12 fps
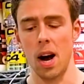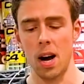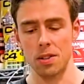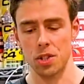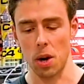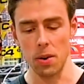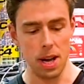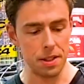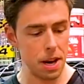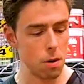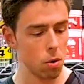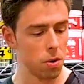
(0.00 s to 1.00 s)
So yeah,
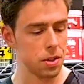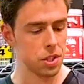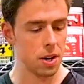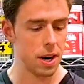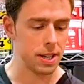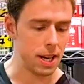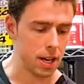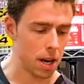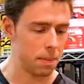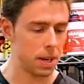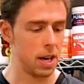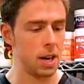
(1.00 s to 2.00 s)
they're all on the site. They're
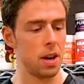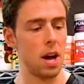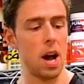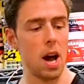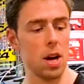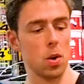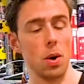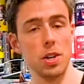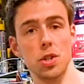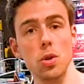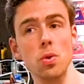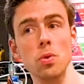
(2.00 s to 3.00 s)
coming in quite
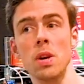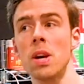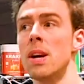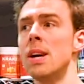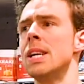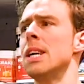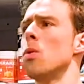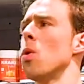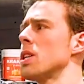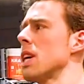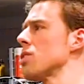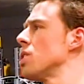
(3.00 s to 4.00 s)
soon. What
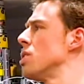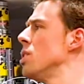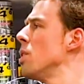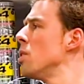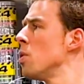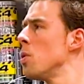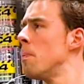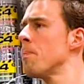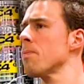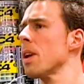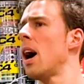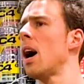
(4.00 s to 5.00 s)
else is new?
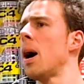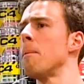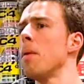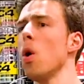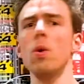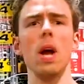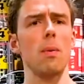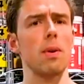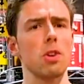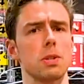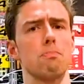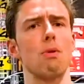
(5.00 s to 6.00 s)
Oh yeah, we've
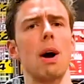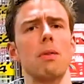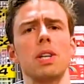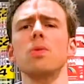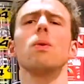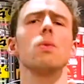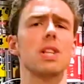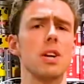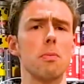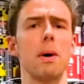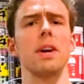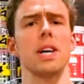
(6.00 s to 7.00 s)
got some brownies. Well, we'll tell you
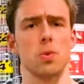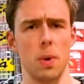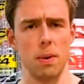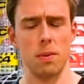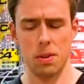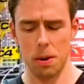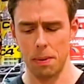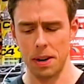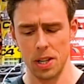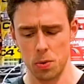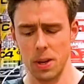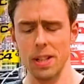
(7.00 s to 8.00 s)
about next week.
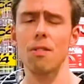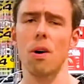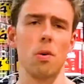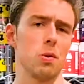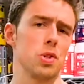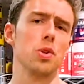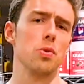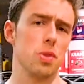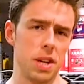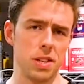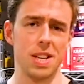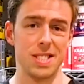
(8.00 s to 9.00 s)
There are always new
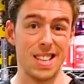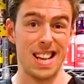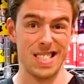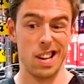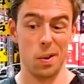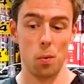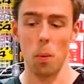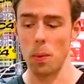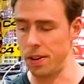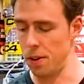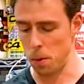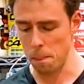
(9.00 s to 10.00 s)
things. That's kind of what we
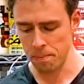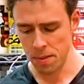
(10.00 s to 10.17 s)
do.